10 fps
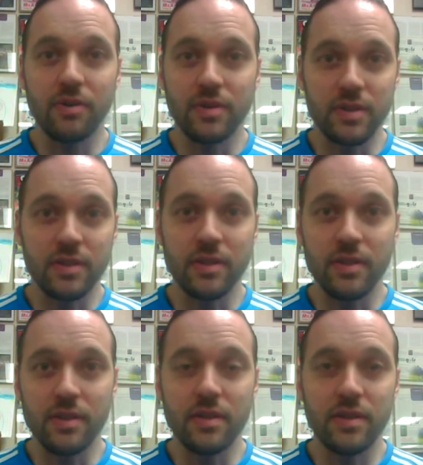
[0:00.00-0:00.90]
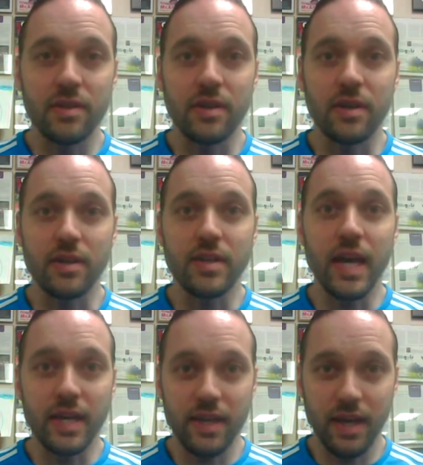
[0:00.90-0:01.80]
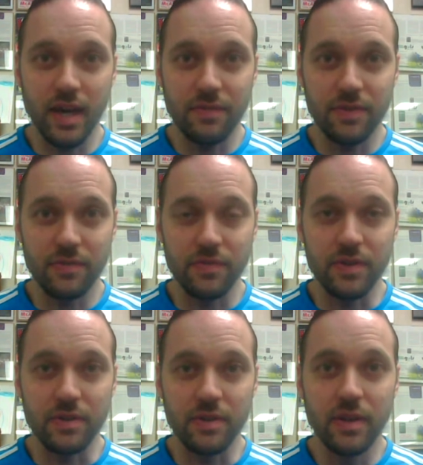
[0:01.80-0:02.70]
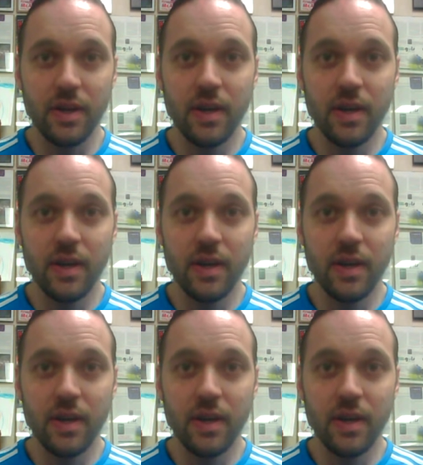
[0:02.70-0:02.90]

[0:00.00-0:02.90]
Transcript: in the attacking half of the field,